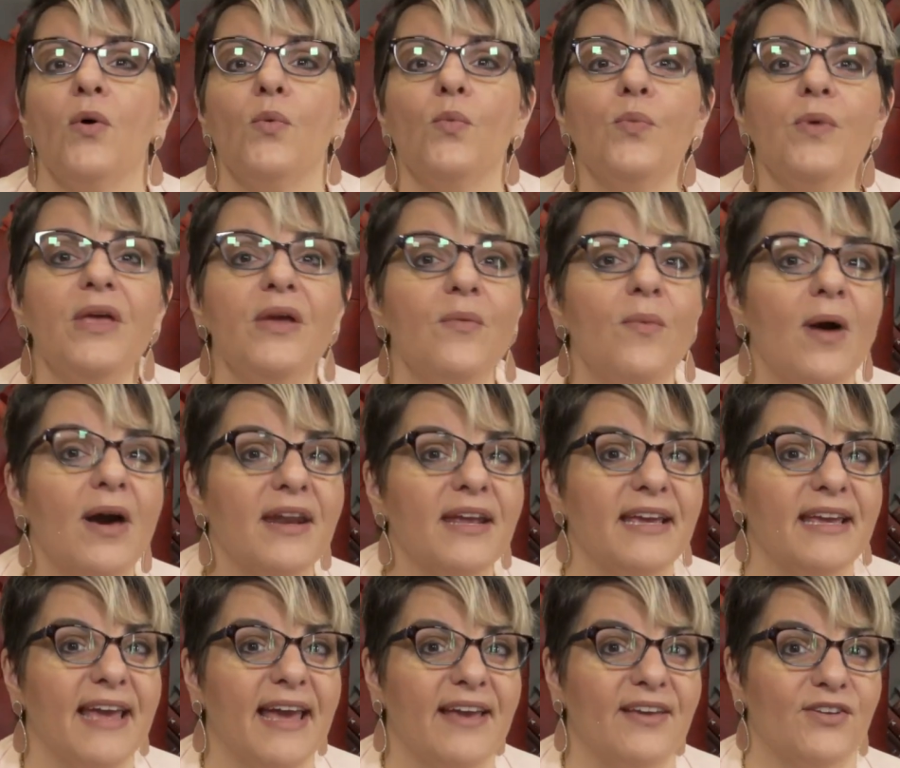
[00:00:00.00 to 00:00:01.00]
We want to
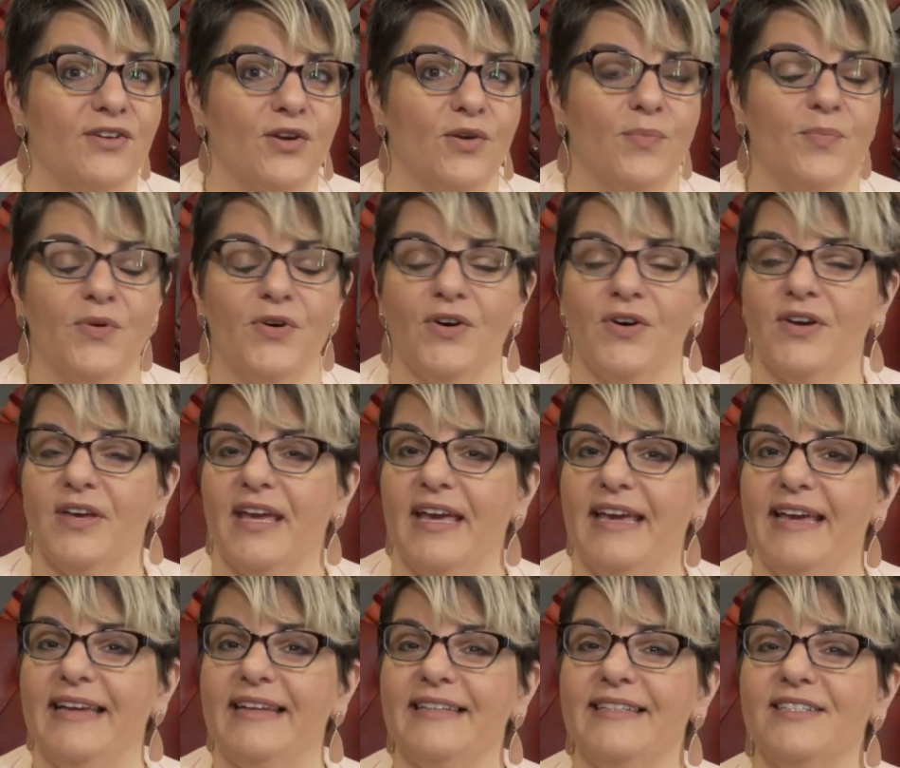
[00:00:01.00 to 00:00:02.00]
get your book
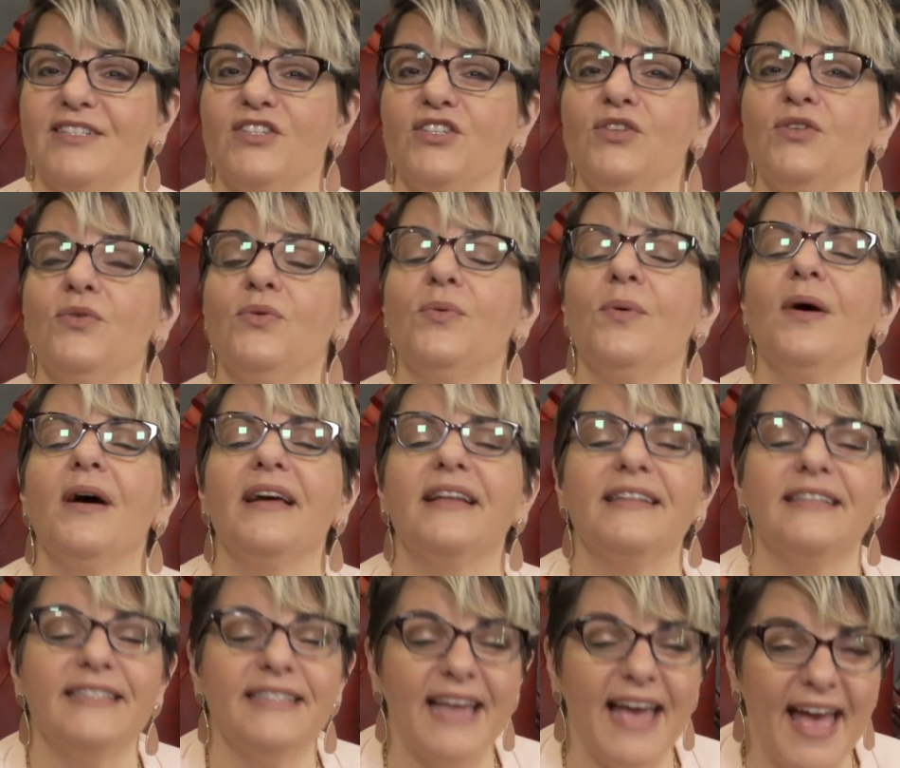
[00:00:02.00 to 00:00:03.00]
into
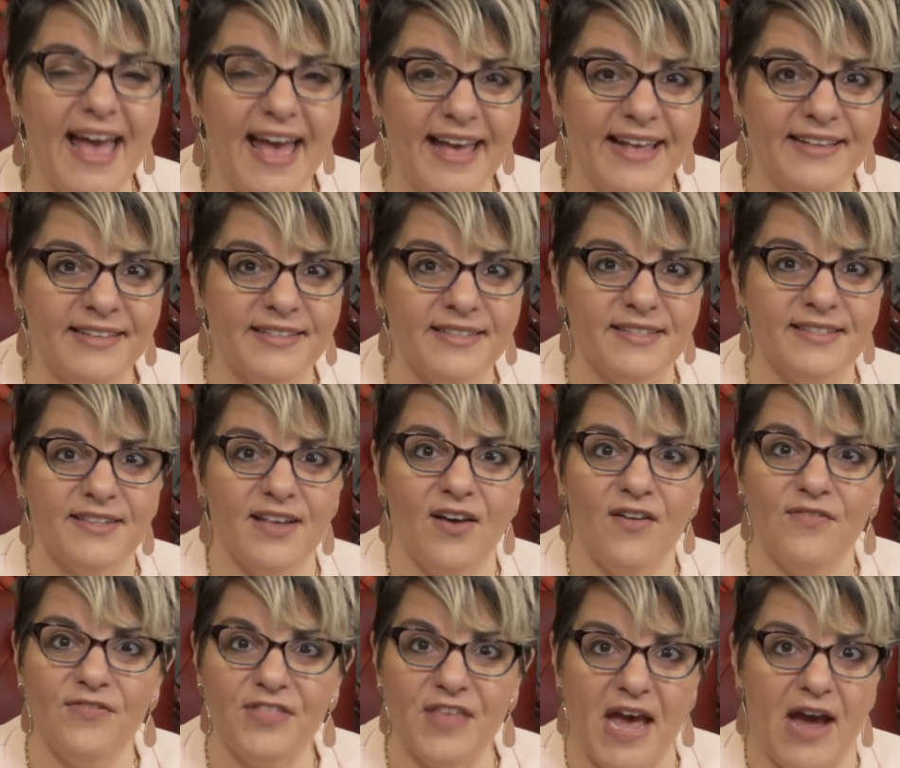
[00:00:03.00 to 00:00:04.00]
tens
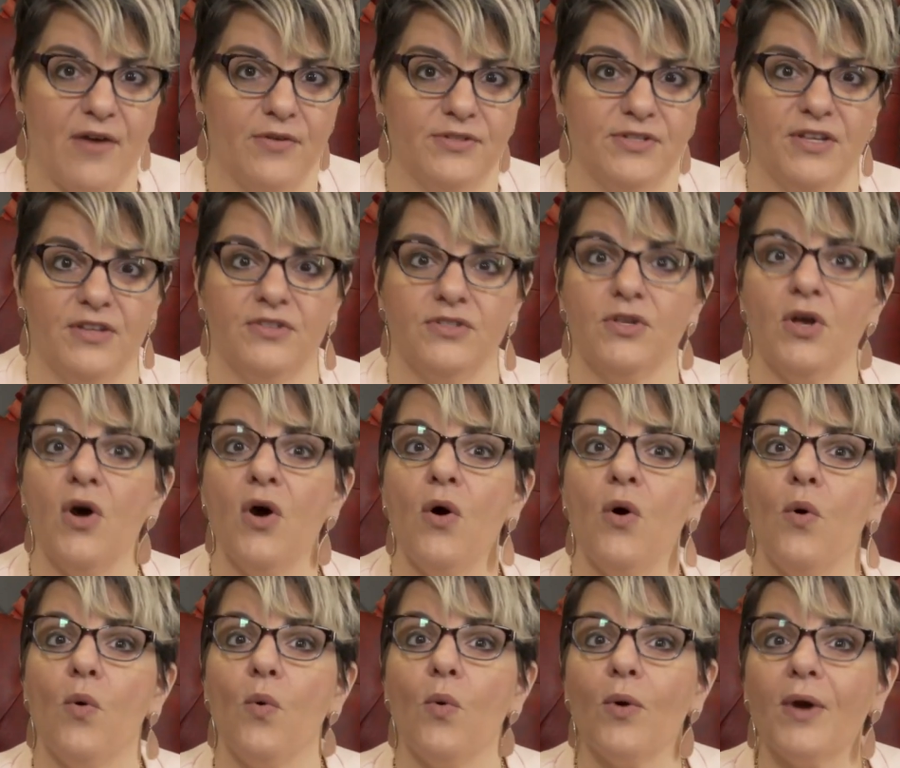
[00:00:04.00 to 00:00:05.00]
of thousands
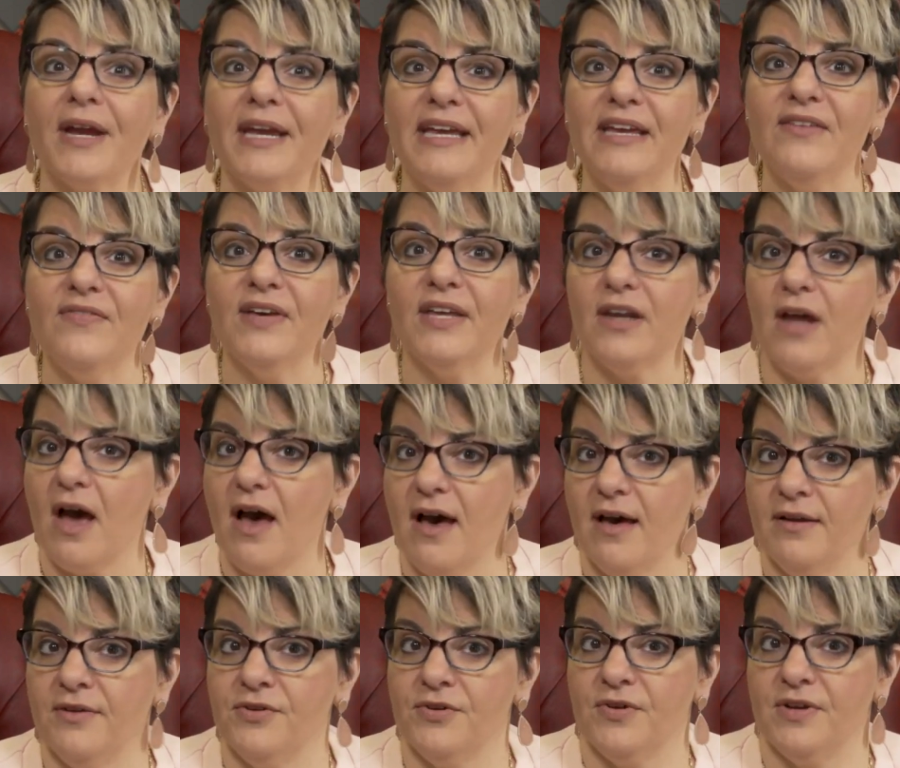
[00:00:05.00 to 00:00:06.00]
or even
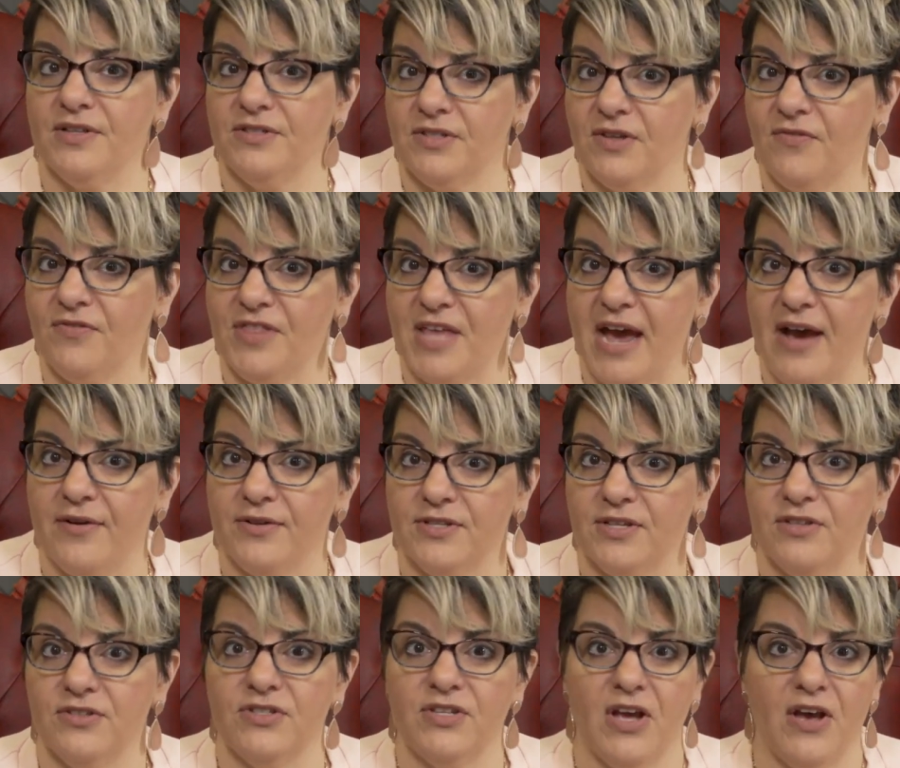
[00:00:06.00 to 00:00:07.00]
hundreds of
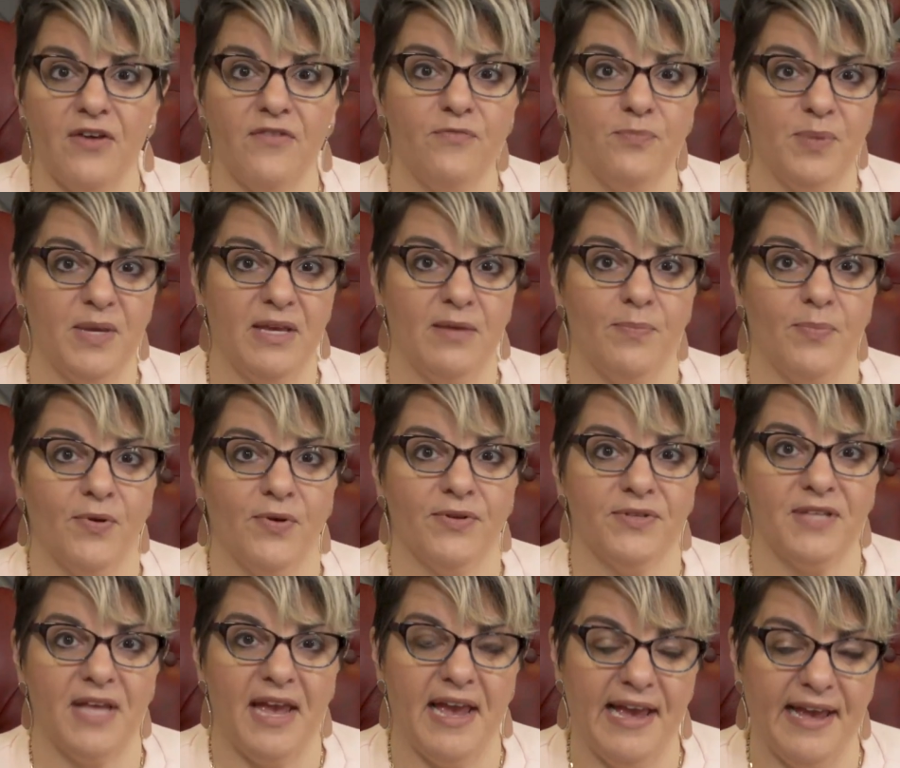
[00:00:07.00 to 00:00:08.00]
thousands of
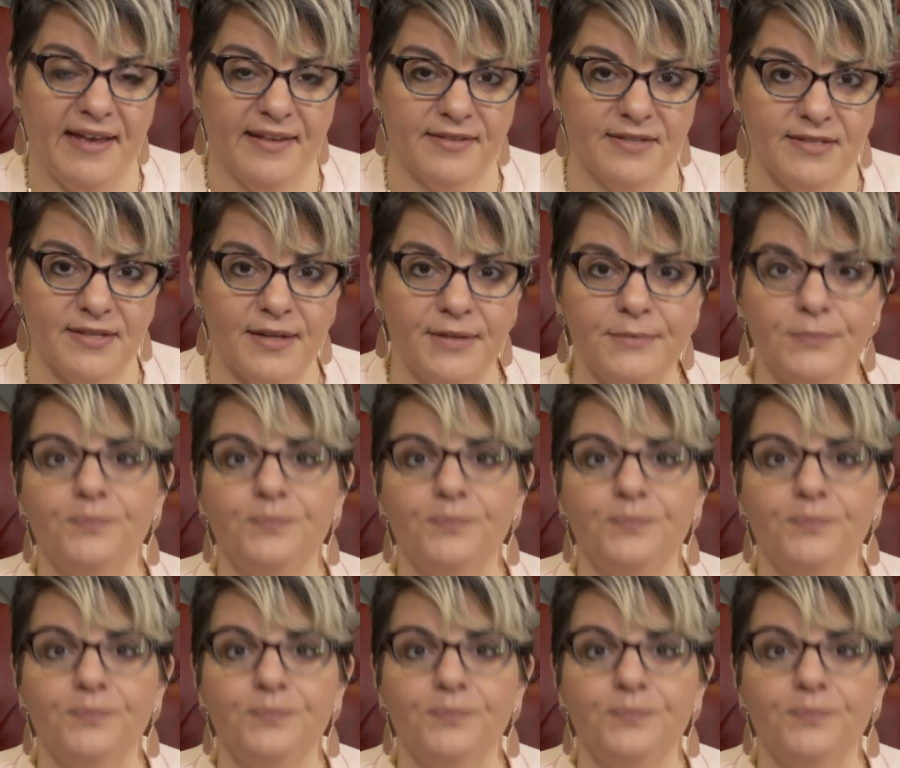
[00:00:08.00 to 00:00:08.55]
people's hands.